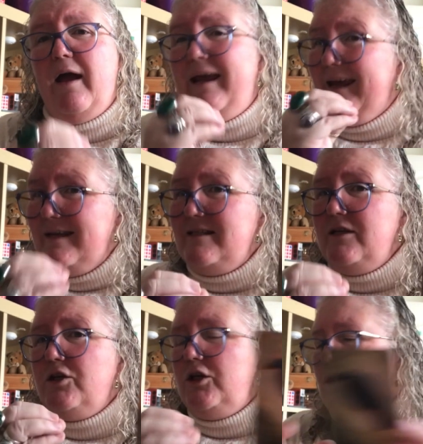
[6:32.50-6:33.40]
easy
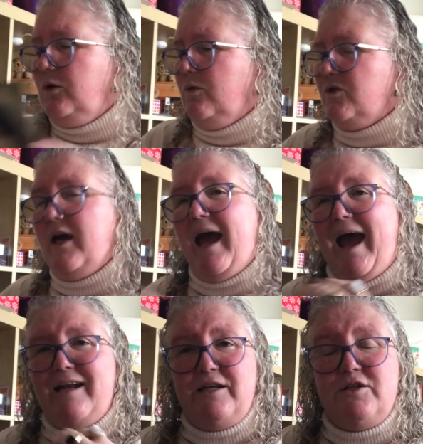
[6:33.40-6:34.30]
to use.
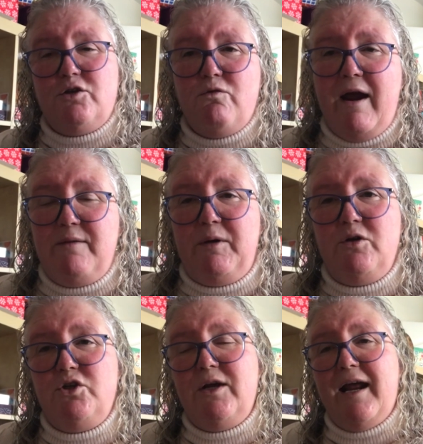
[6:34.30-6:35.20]
And it's great
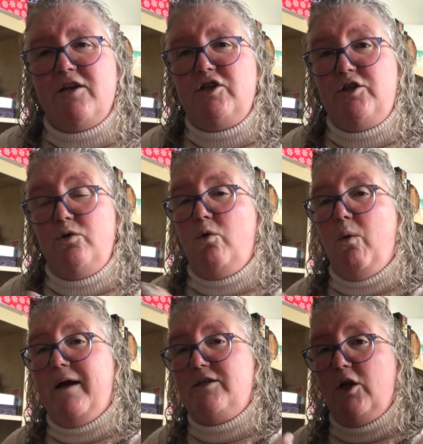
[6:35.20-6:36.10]
because you can actually do
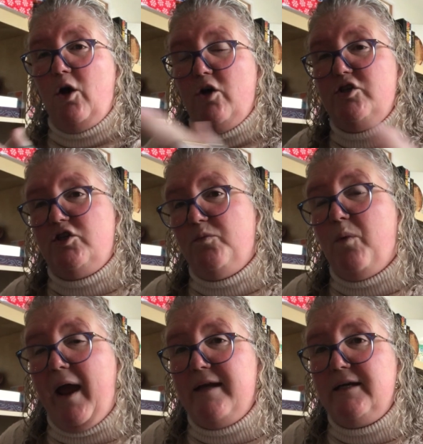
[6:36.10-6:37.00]
quite a large
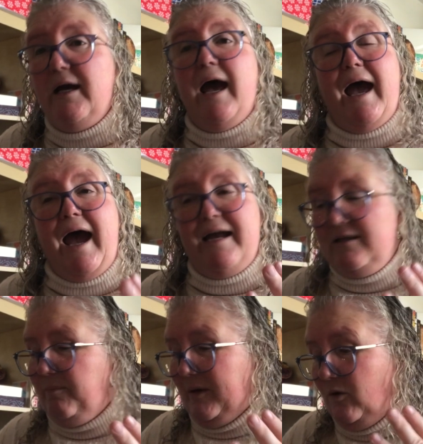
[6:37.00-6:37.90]
spread.
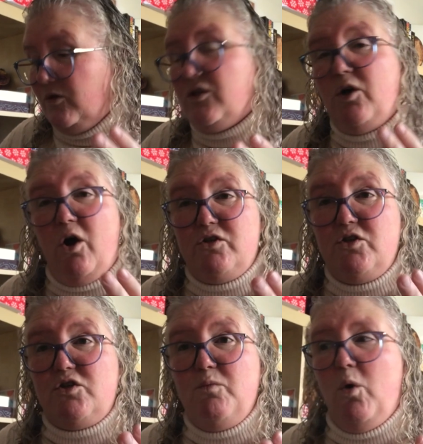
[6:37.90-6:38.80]
And because the cards are
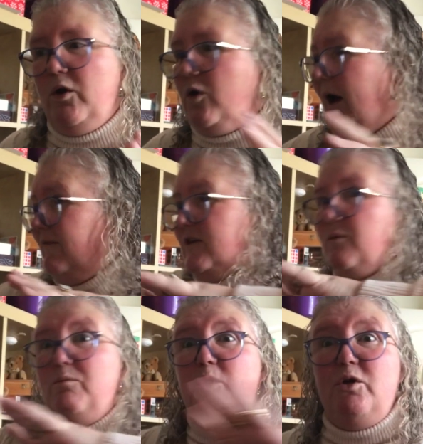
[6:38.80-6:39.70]
small, you're not having to
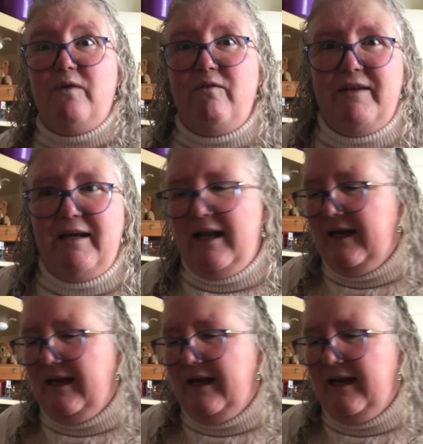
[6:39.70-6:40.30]
move everything and